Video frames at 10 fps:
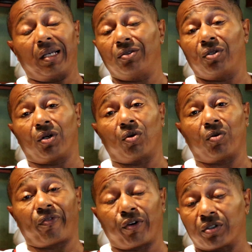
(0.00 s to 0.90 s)
You
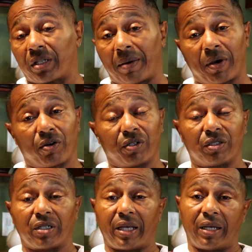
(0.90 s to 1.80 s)
know, first time I heard
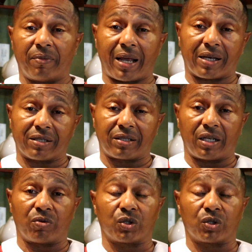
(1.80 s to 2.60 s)
his name, like I said,